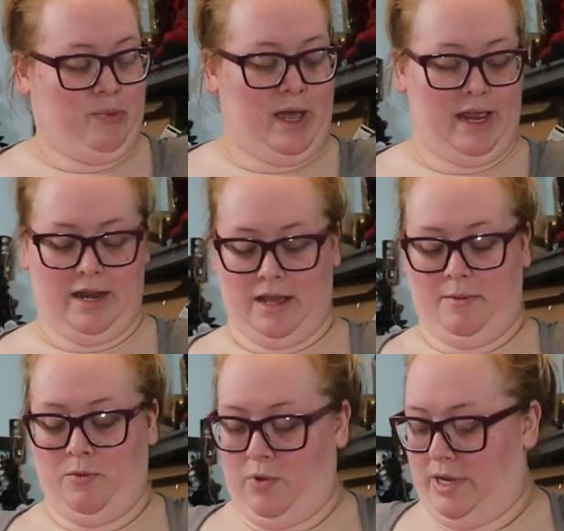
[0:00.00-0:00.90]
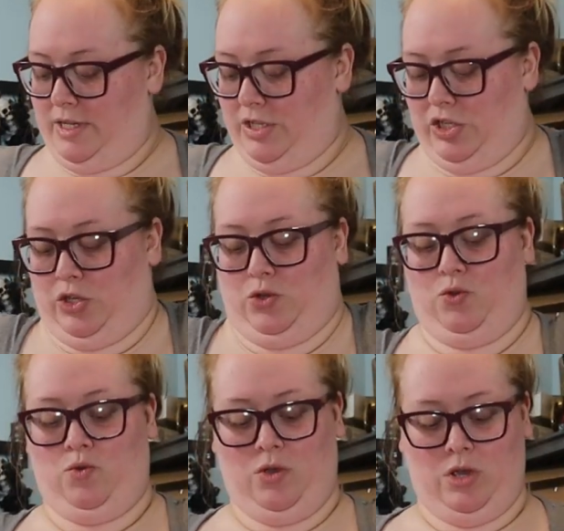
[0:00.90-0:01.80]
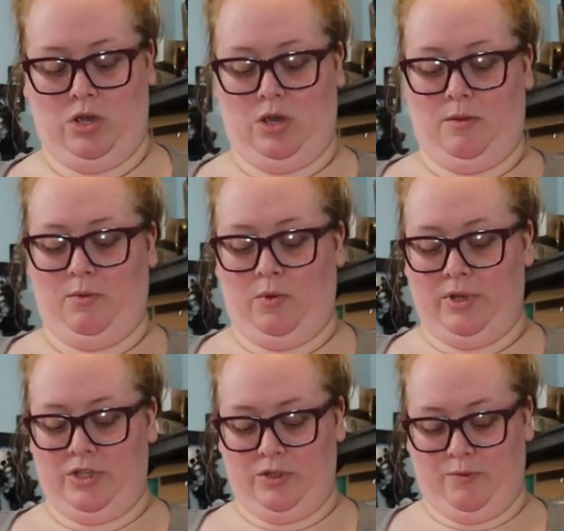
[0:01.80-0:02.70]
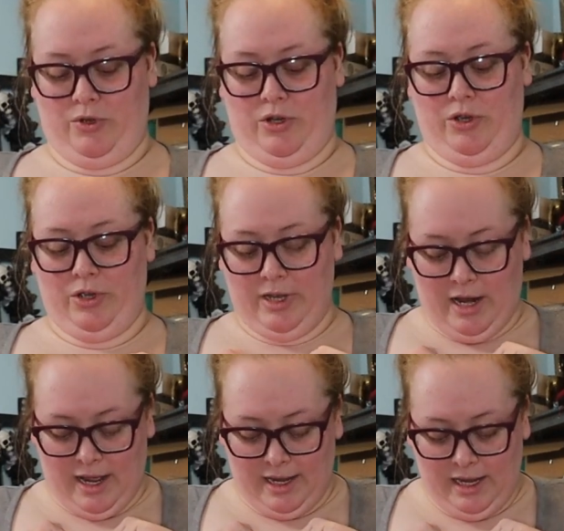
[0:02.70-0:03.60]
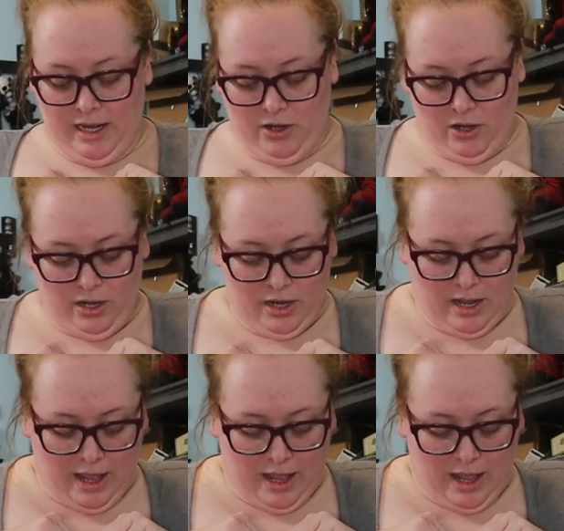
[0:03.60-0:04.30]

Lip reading: But I'm going to put a hook and eye here